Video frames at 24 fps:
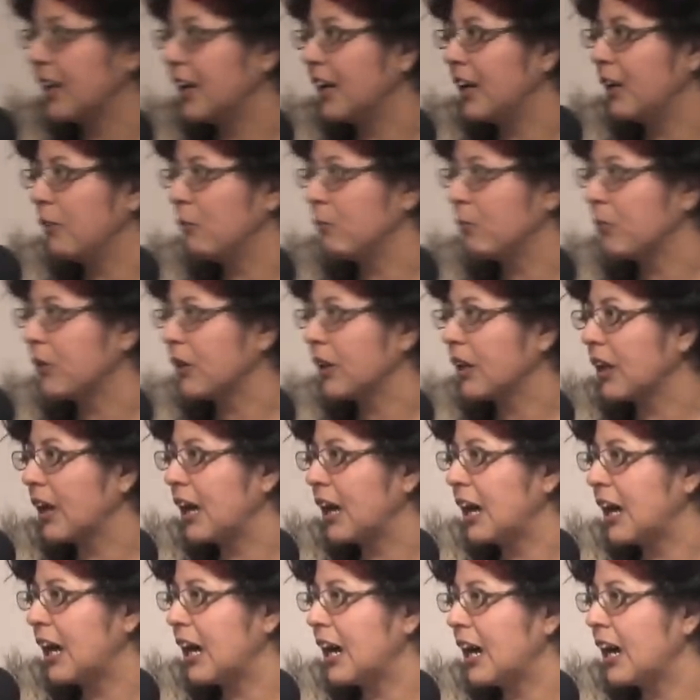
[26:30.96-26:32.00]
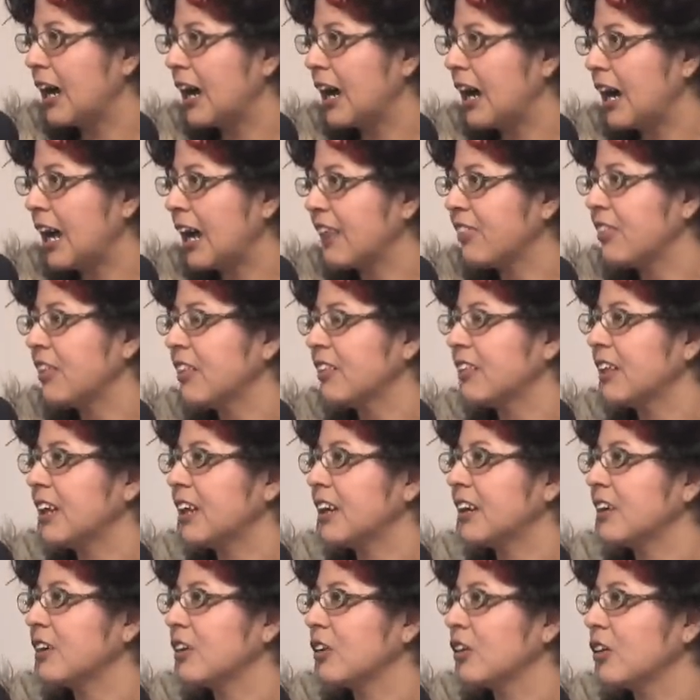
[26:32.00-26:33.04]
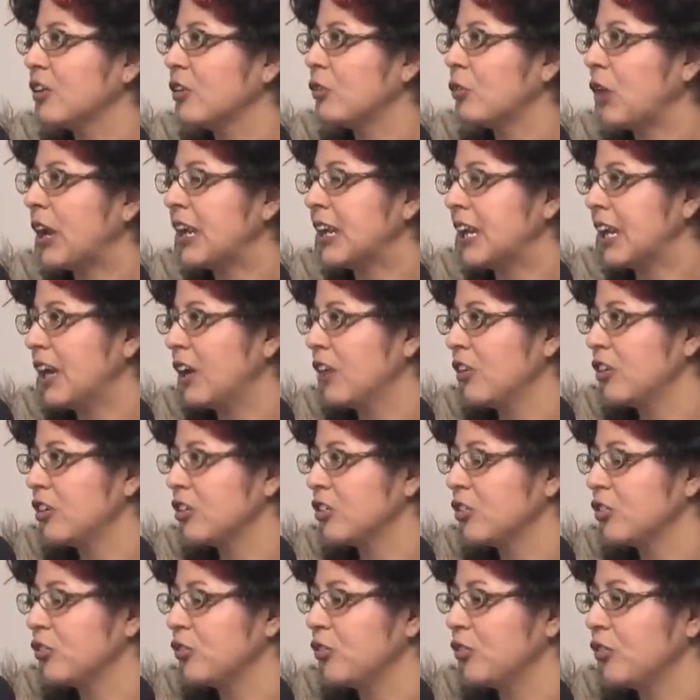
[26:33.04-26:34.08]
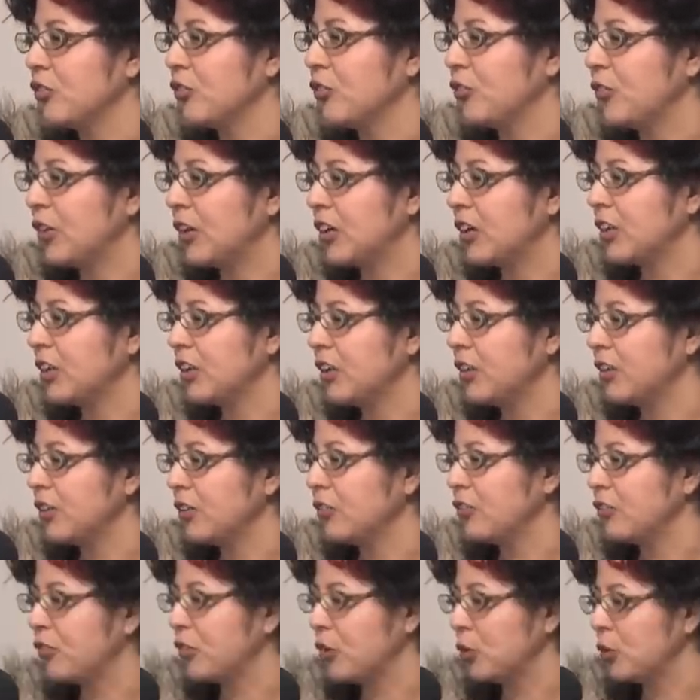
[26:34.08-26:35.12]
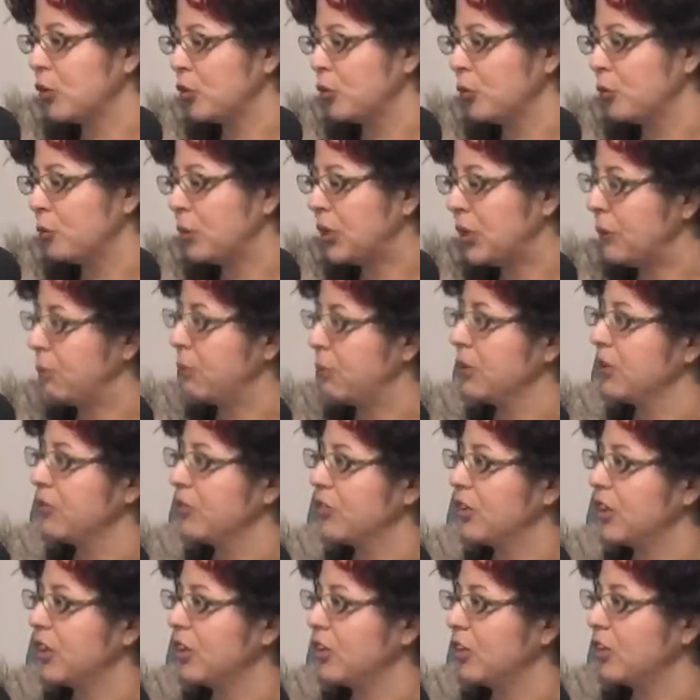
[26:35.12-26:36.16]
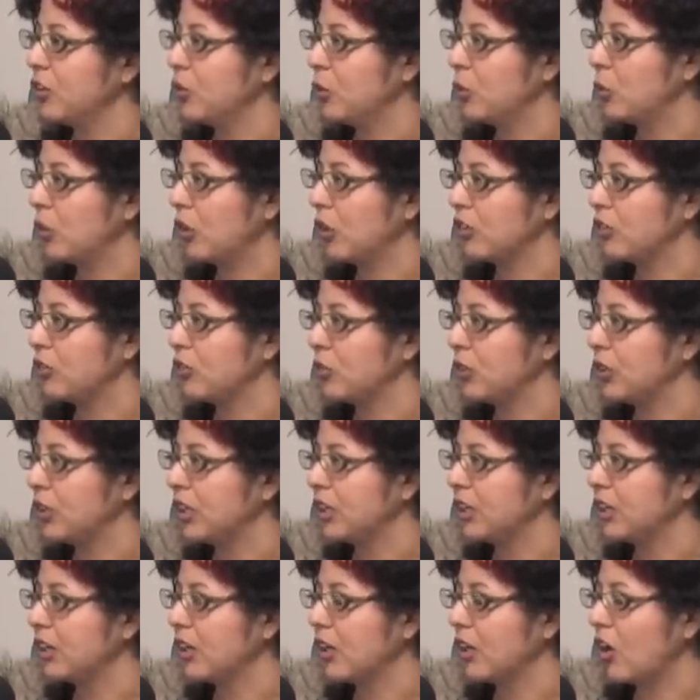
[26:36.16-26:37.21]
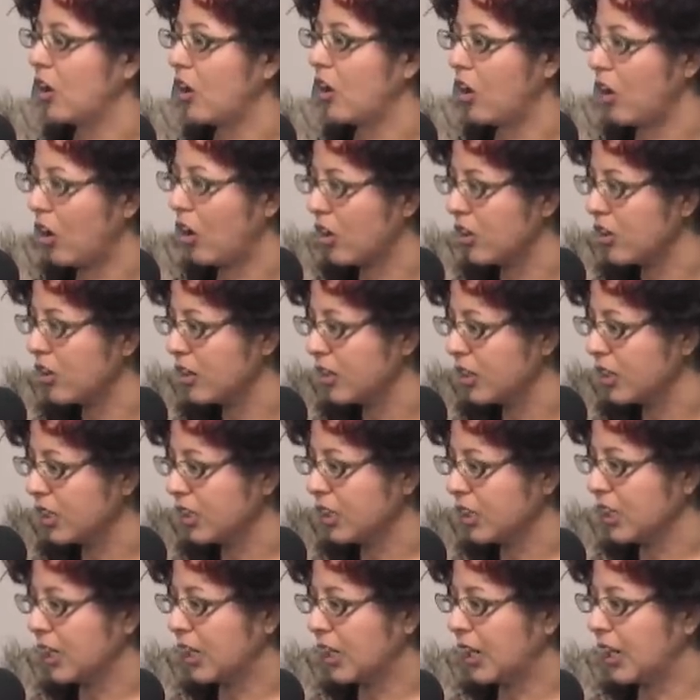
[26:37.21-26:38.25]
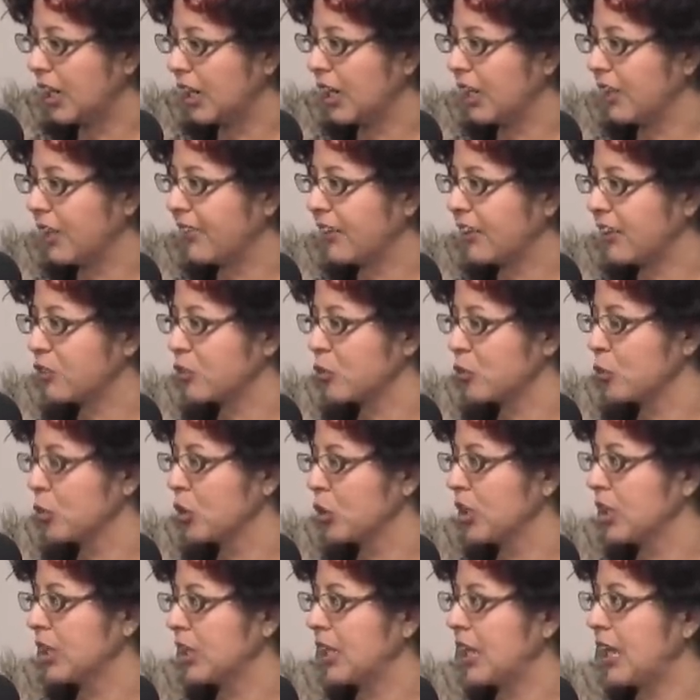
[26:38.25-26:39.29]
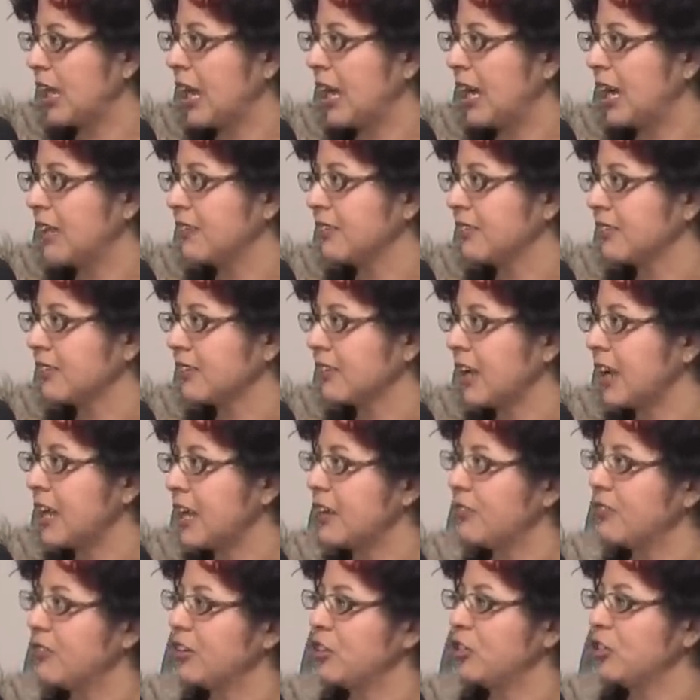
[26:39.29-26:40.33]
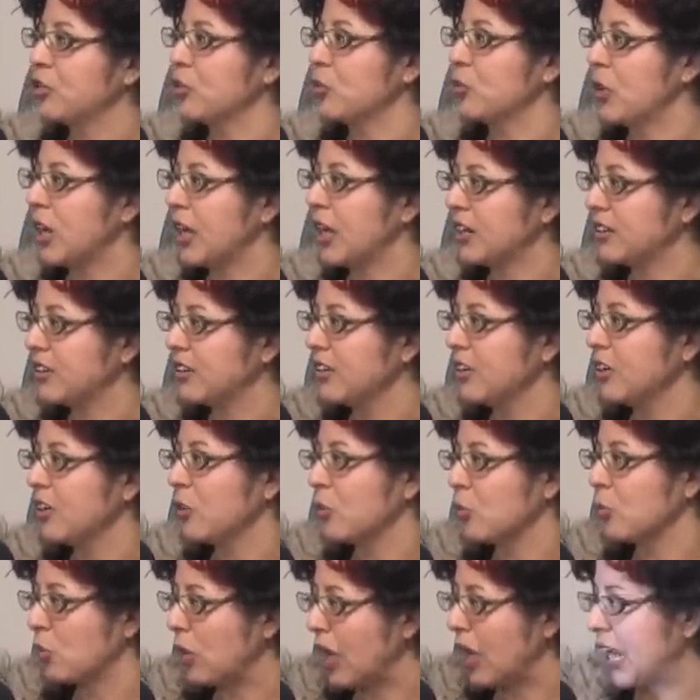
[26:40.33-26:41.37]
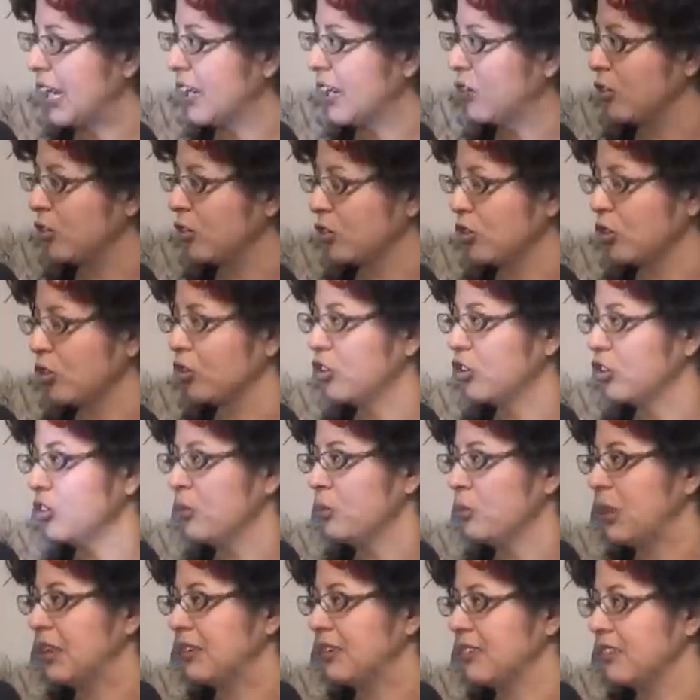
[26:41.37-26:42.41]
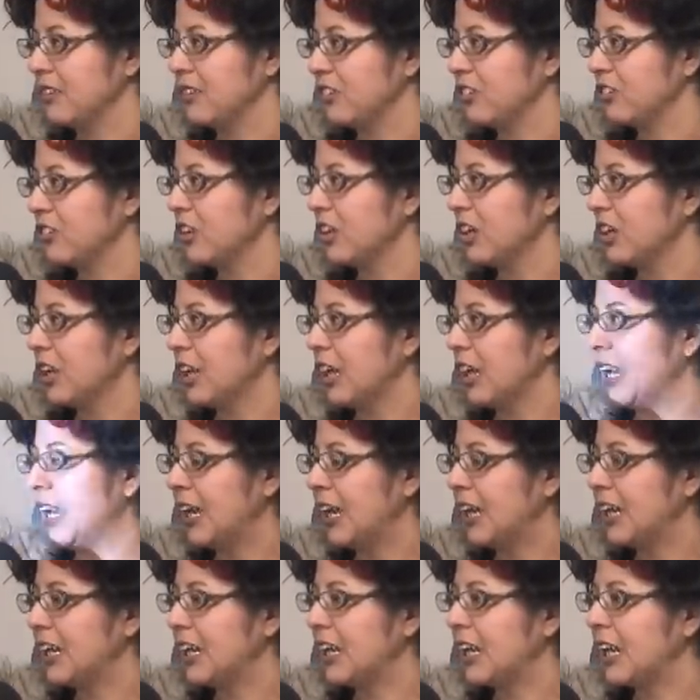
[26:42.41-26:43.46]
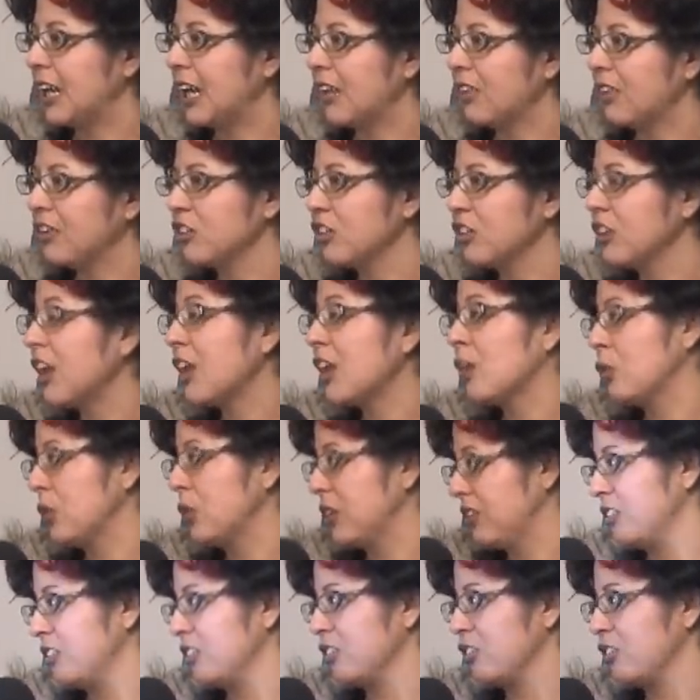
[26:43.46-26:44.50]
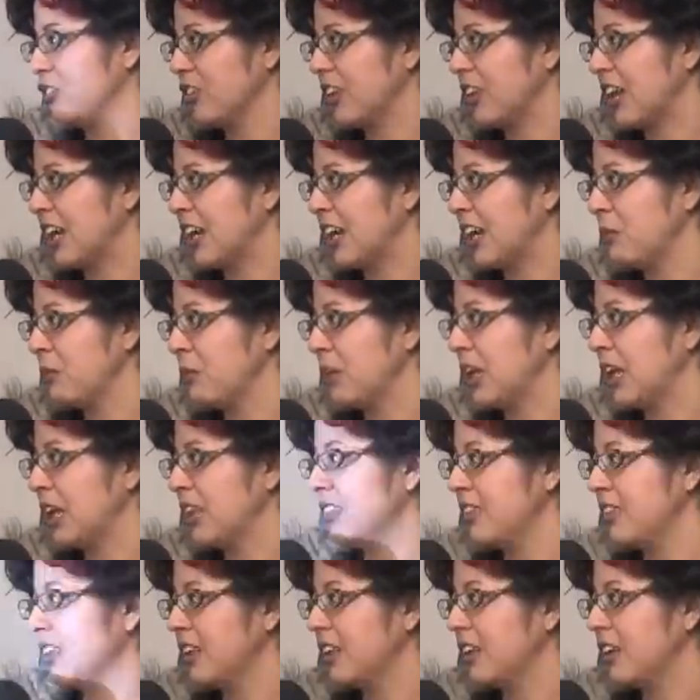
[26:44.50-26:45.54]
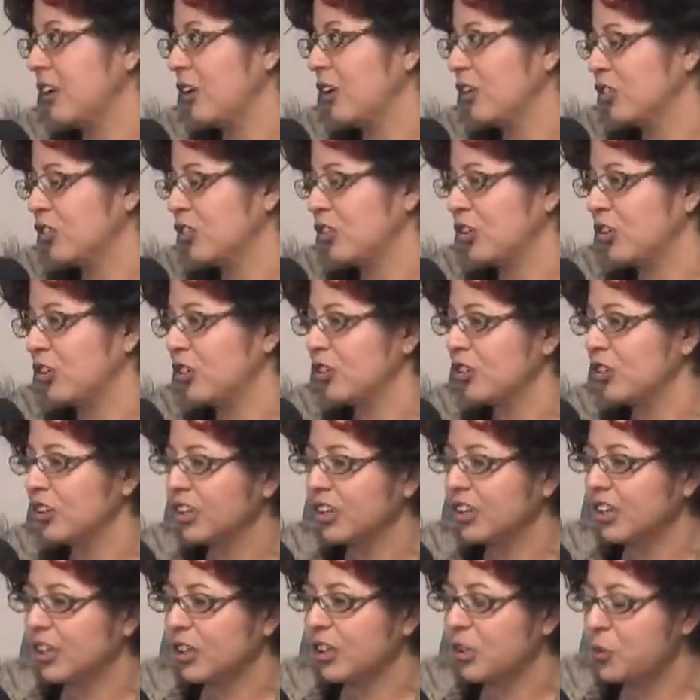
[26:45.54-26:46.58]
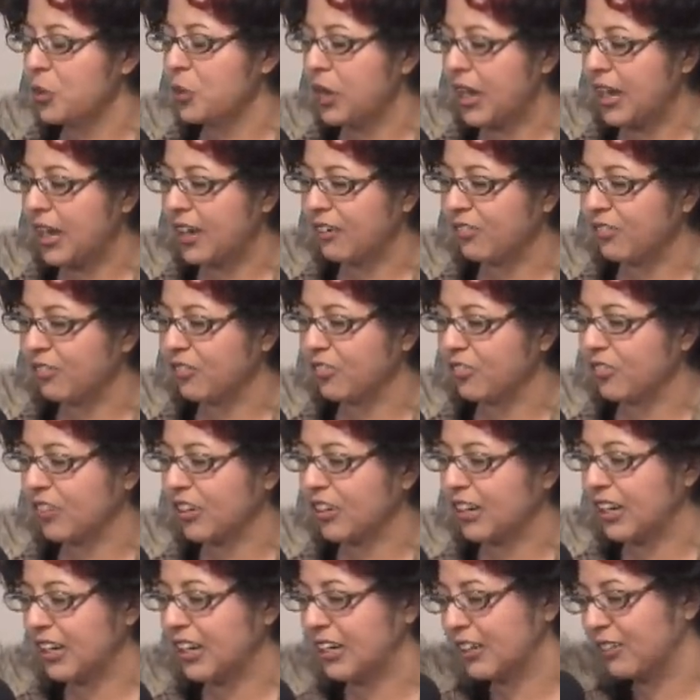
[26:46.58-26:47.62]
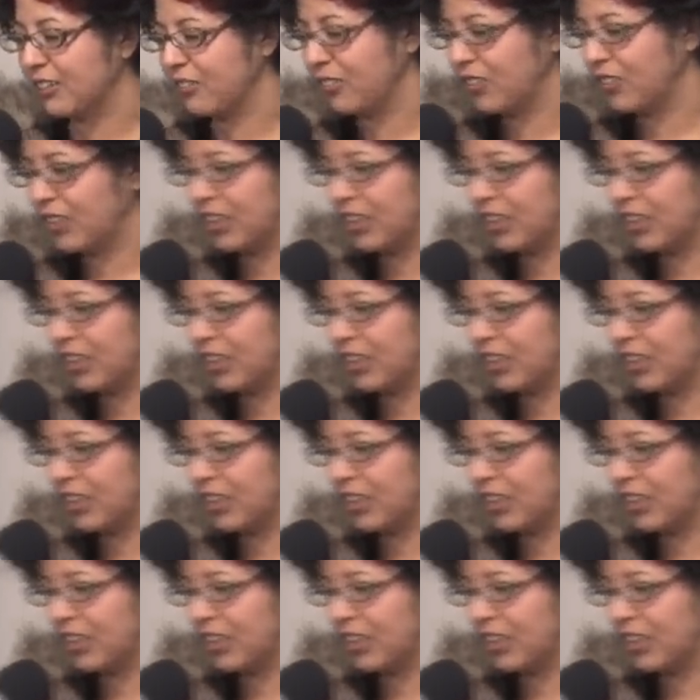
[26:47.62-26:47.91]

um, I think that right now there's very few people of color who are doing art uh, really has kind of a direct radical social message. And there's a lot of reasons for that. I mean, I think also you have kind of